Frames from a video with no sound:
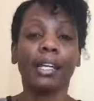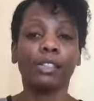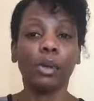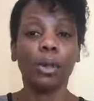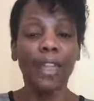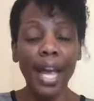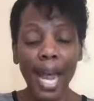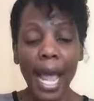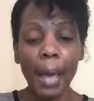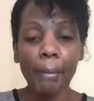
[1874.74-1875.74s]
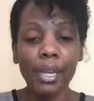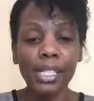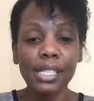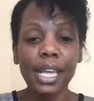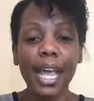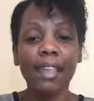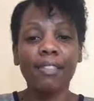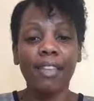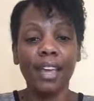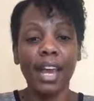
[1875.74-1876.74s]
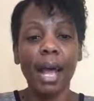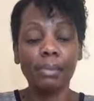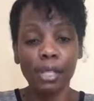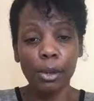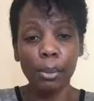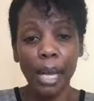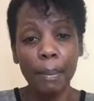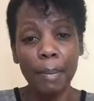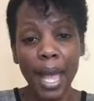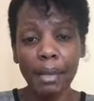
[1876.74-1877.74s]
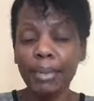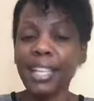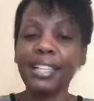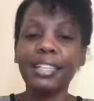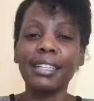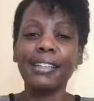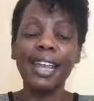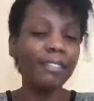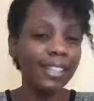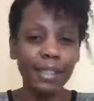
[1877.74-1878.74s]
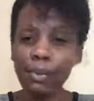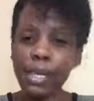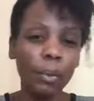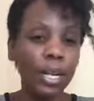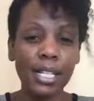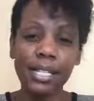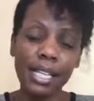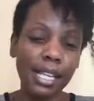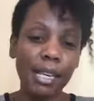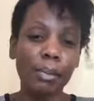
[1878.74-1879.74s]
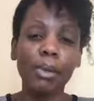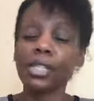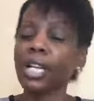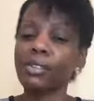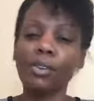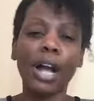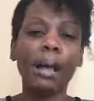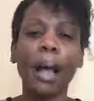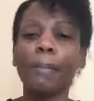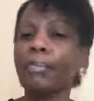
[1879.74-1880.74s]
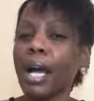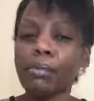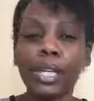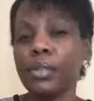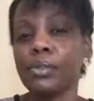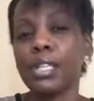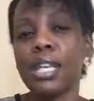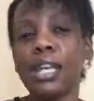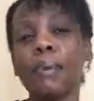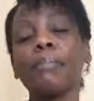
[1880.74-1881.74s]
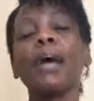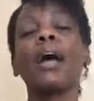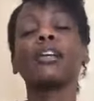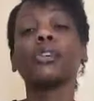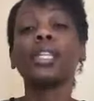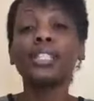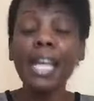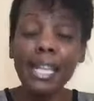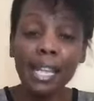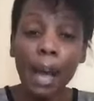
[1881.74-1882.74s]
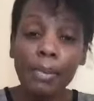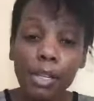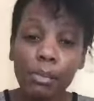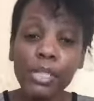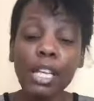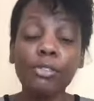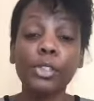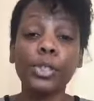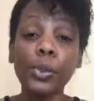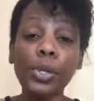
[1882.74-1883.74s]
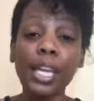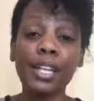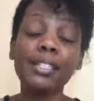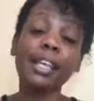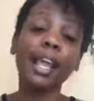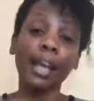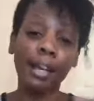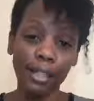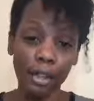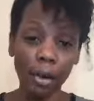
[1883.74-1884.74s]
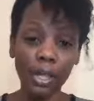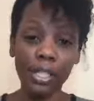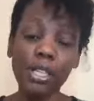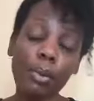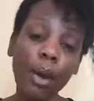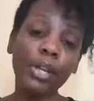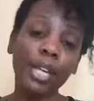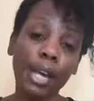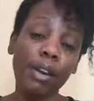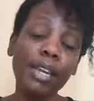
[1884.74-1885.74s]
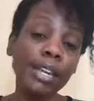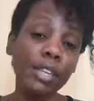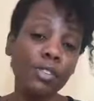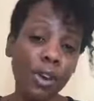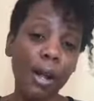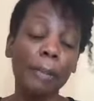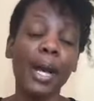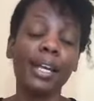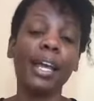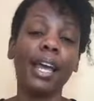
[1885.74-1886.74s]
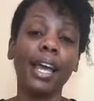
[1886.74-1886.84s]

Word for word: So that happened and then Absalom came back. But then David didn't really want to see him. He was like, no, I, I'm not ready to see him. So he stayed, Absalom stayed for two years, you know, in the surrounding area in Israel, but